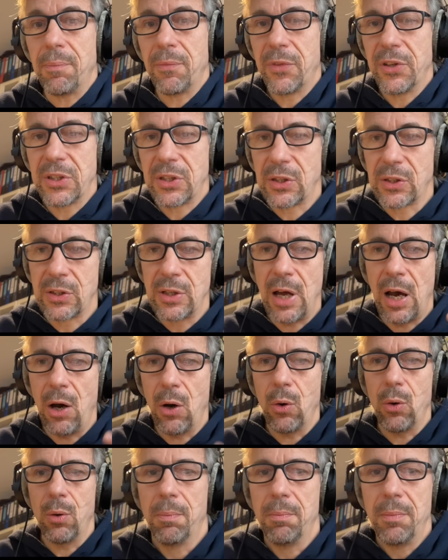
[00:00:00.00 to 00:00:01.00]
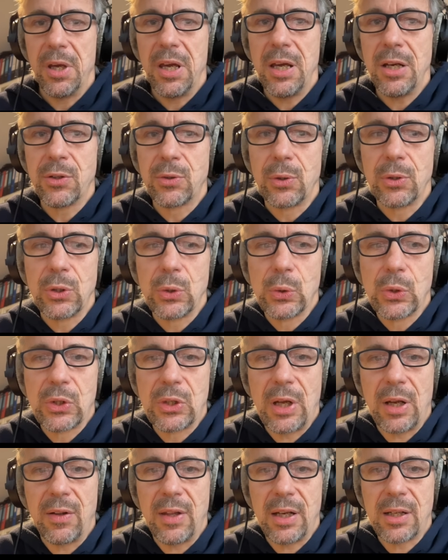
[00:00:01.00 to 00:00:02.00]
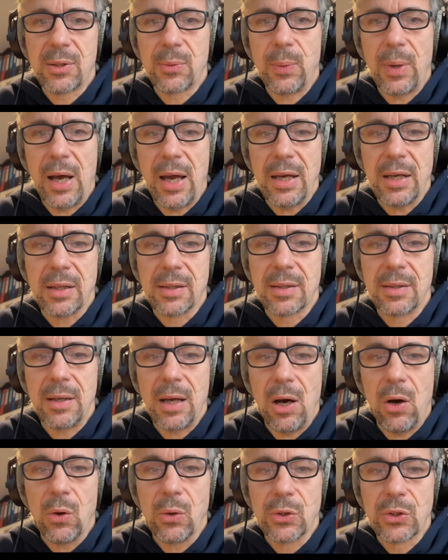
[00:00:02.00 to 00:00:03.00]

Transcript: this is now introduced, and that's why it's now